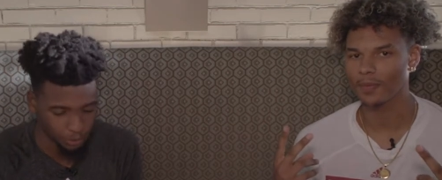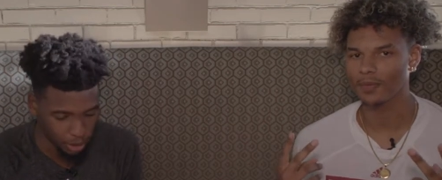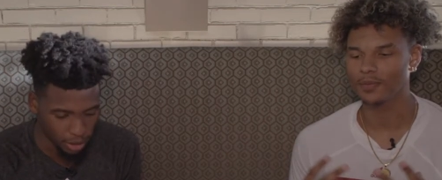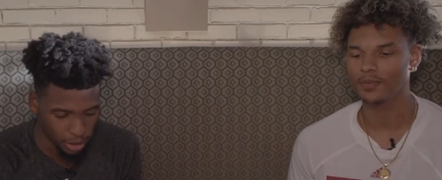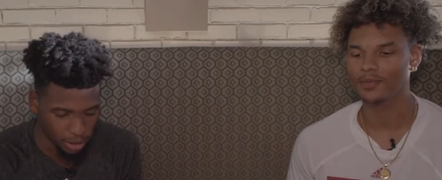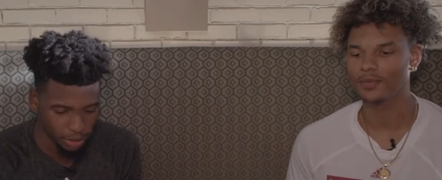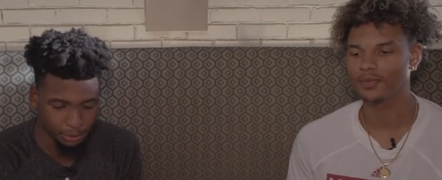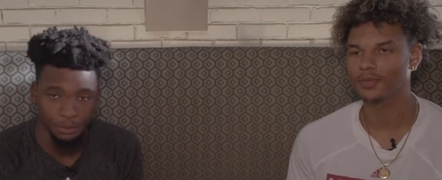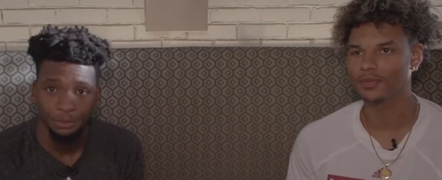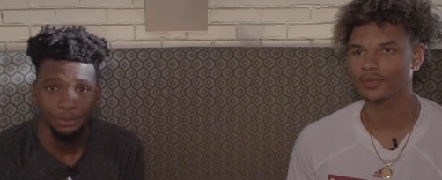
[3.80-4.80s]
Speaker 1: Uh,
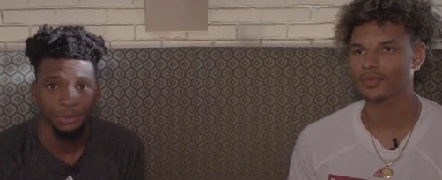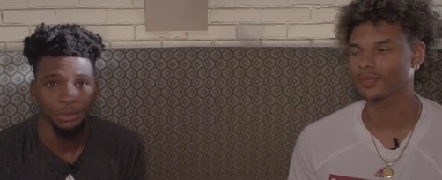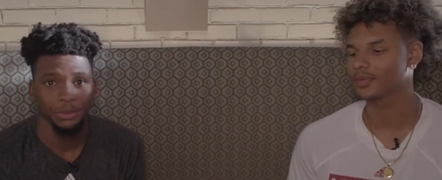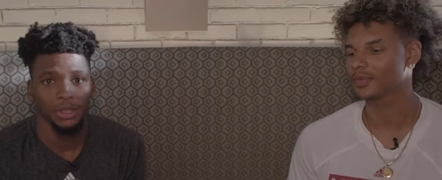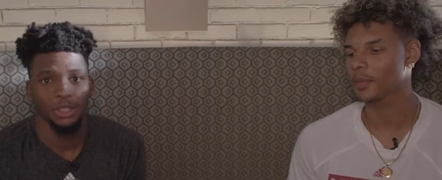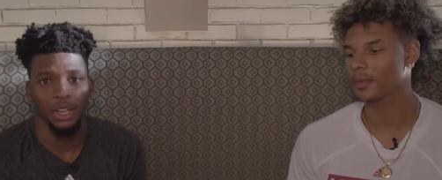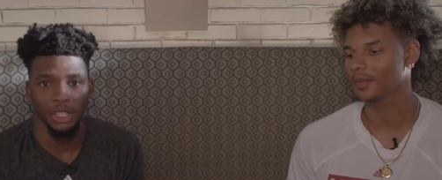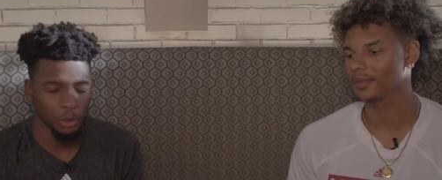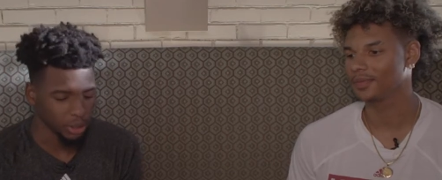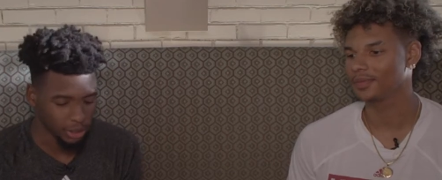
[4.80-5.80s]
so I
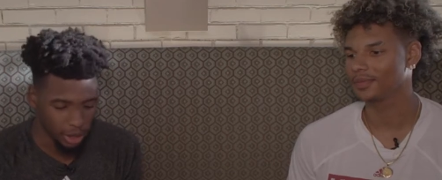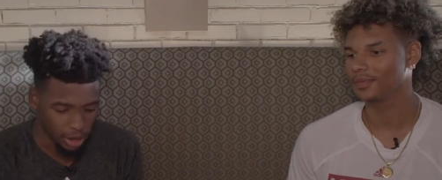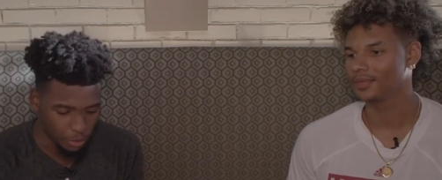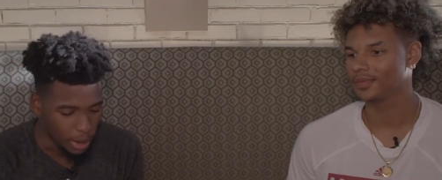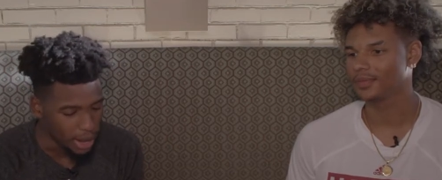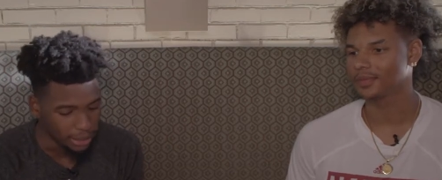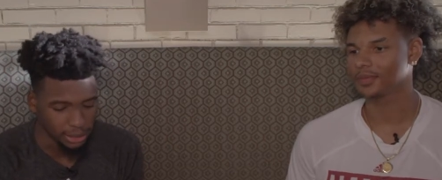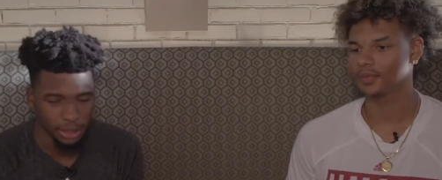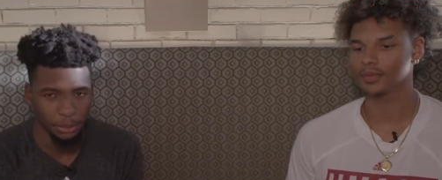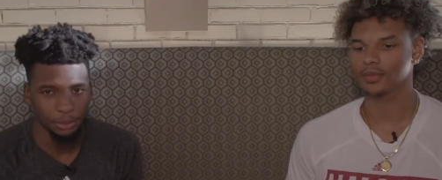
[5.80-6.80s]
just want to start off by
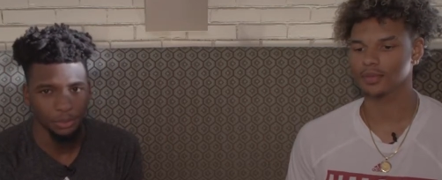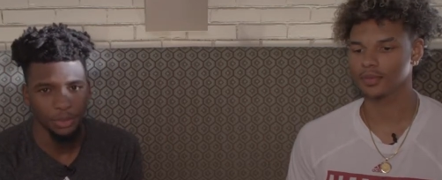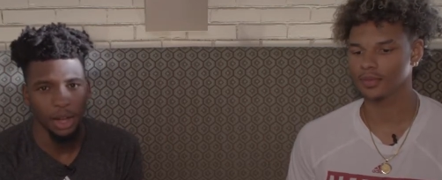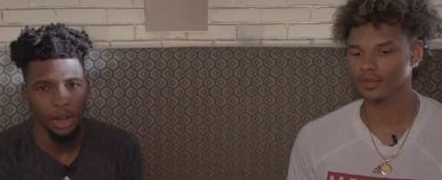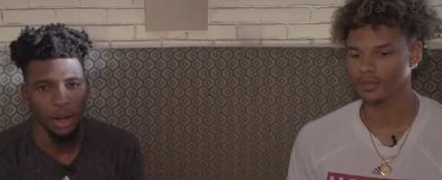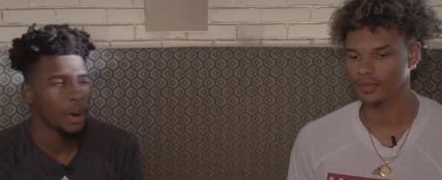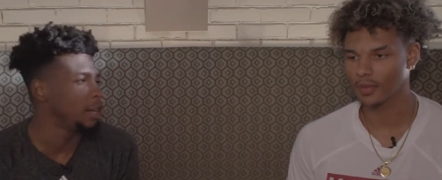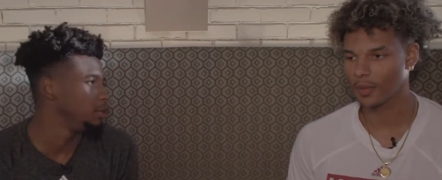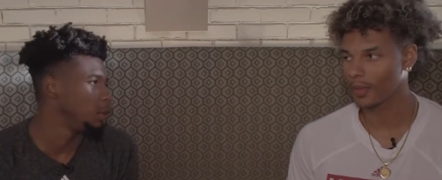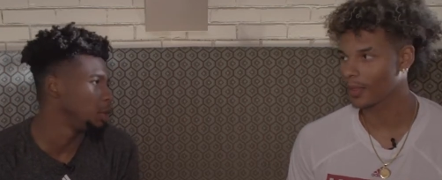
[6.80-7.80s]
asking him, uh, why,
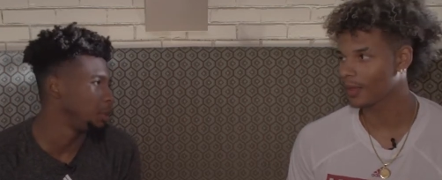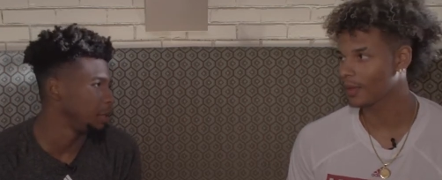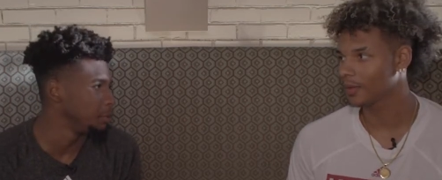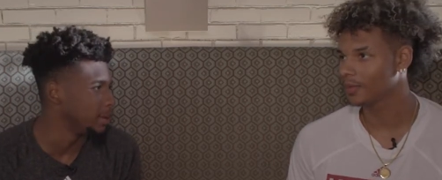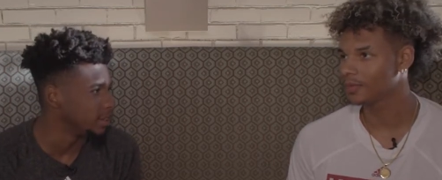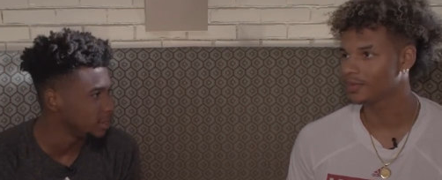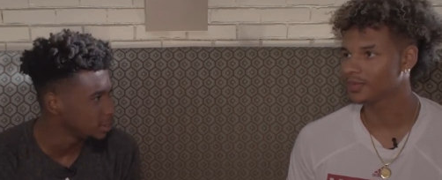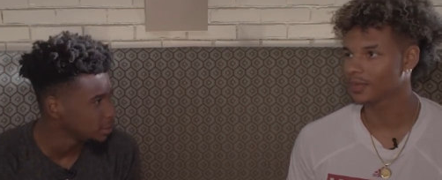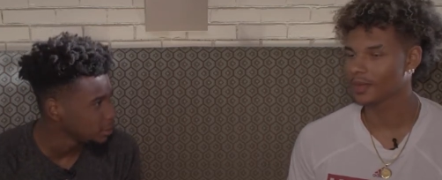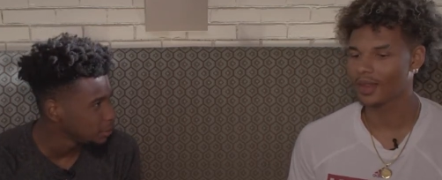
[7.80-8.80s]
why'd you pick UMass?
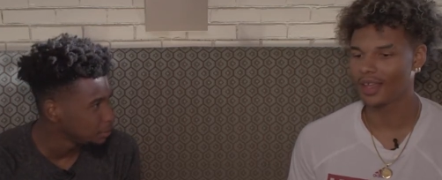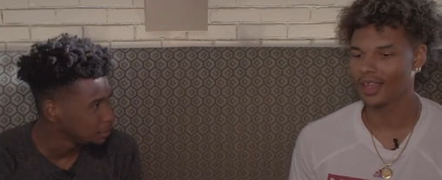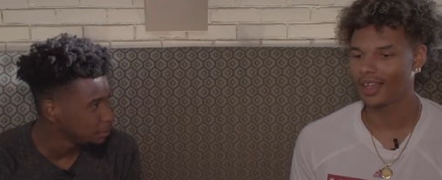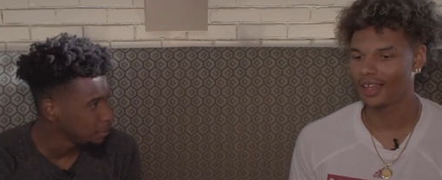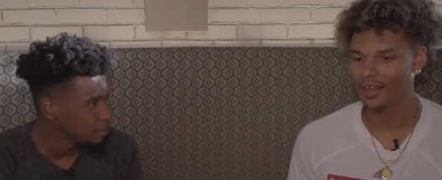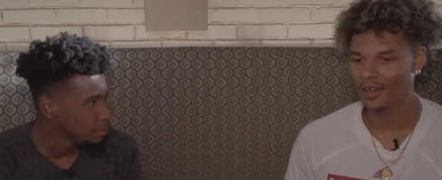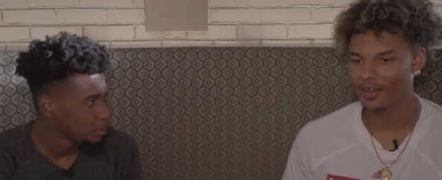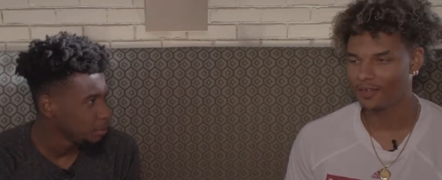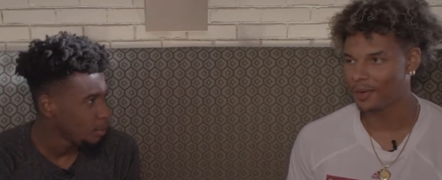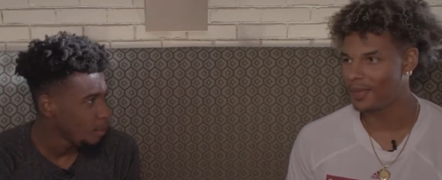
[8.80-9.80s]

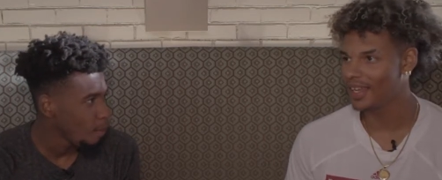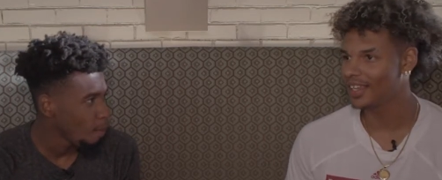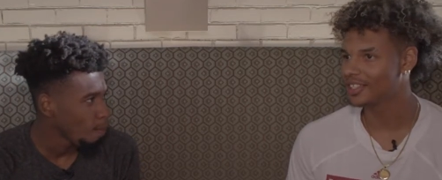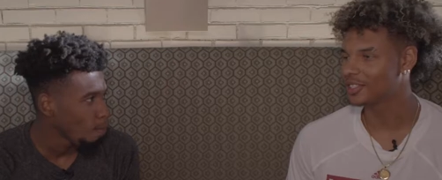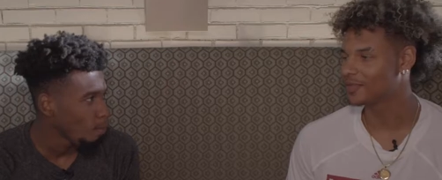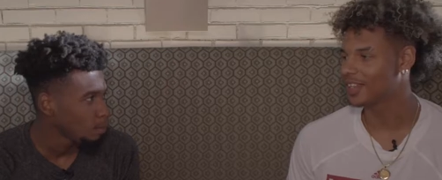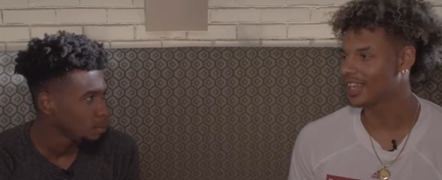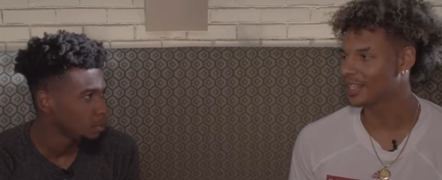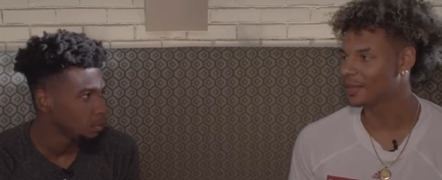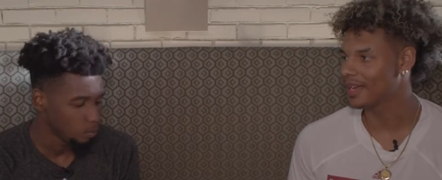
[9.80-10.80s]
Speaker 2: For me, it just felt
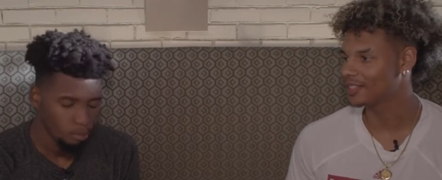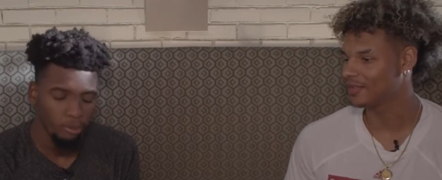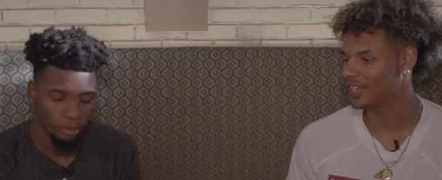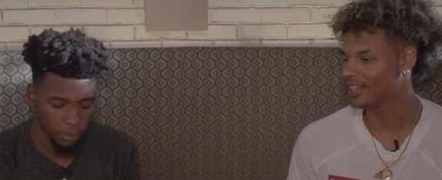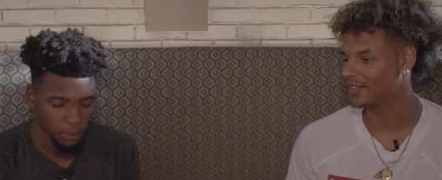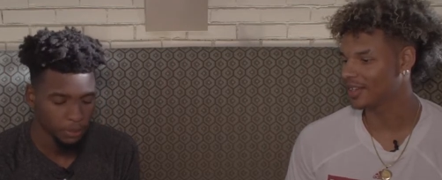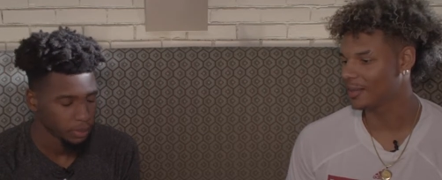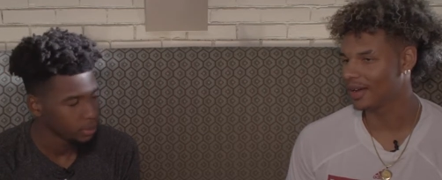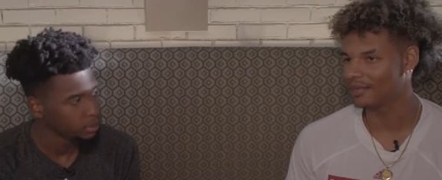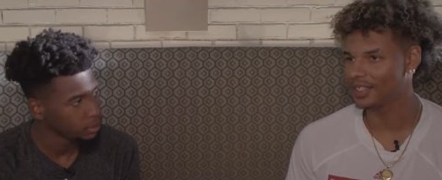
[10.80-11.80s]
like the best fit on
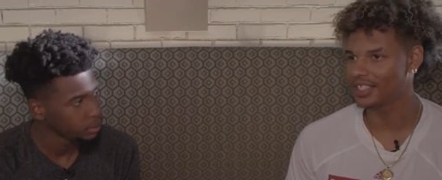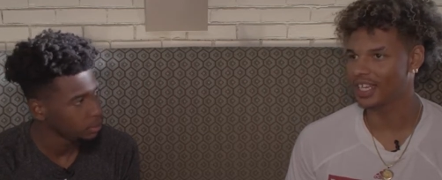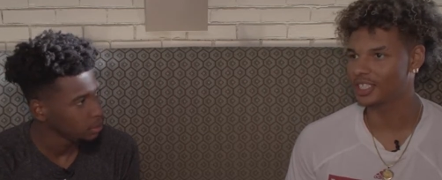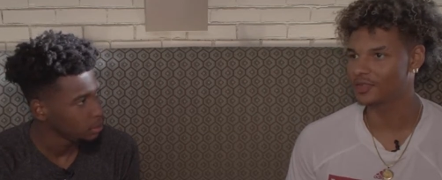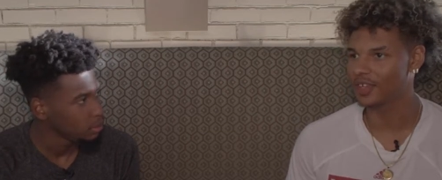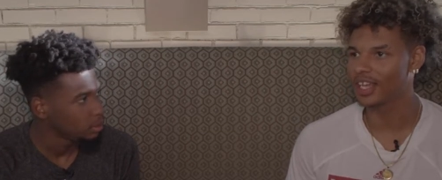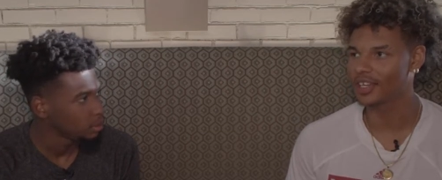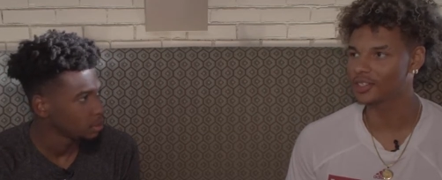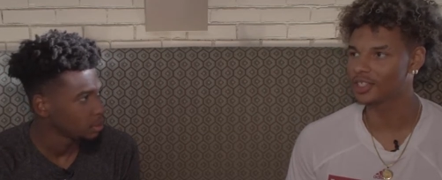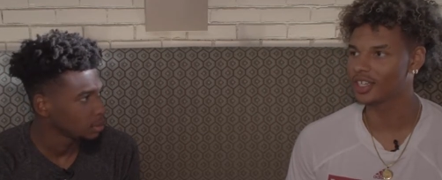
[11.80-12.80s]
my visit. I just felt like
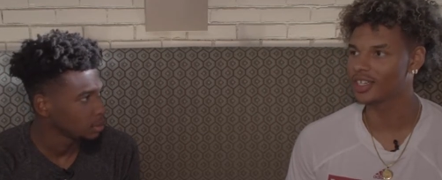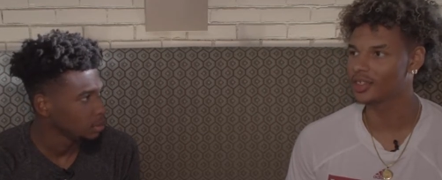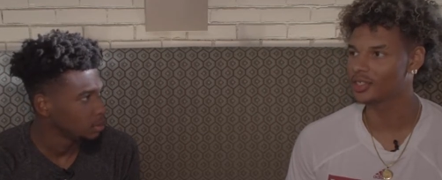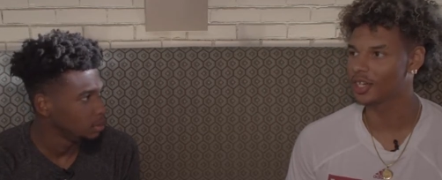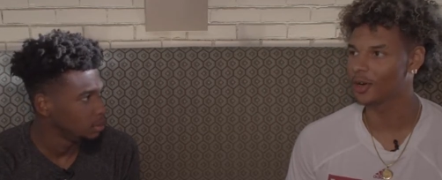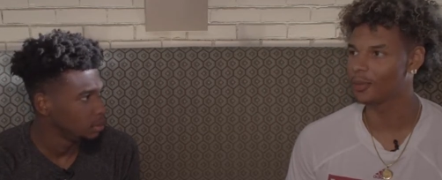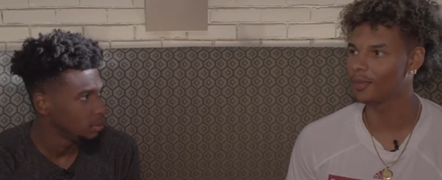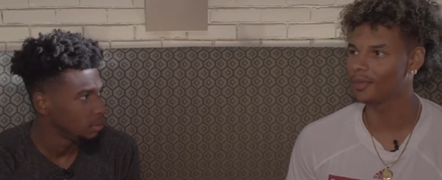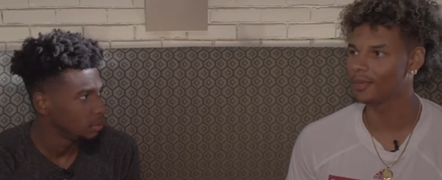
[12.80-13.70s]
it was, a, it was home.